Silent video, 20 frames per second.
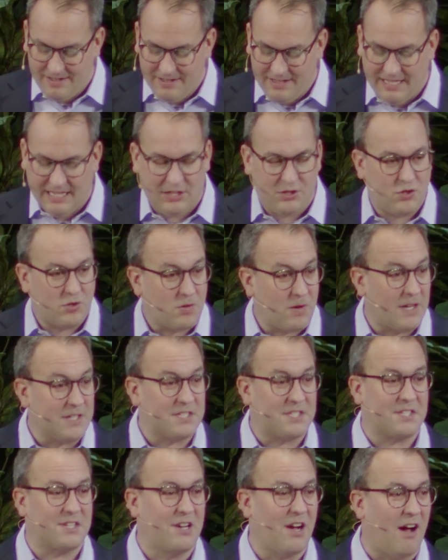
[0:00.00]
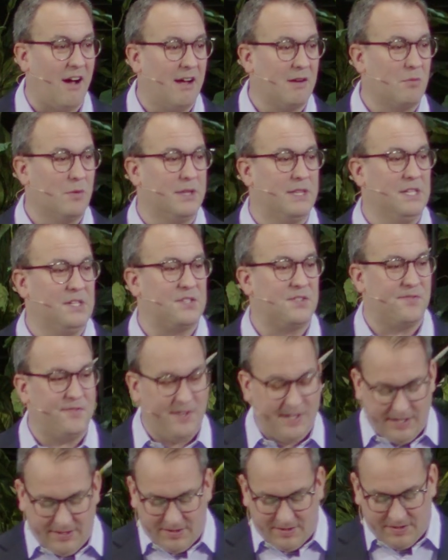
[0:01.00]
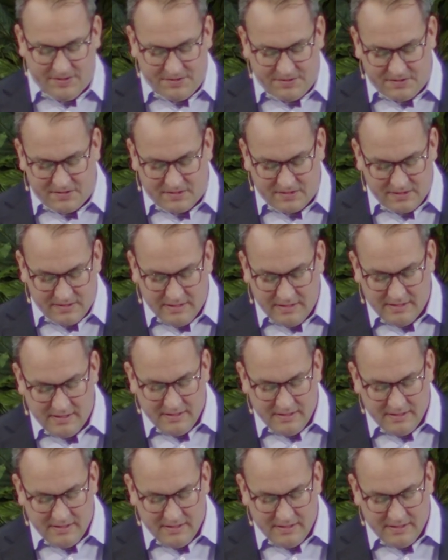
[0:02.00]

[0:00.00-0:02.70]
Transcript: he trusts God with his fears.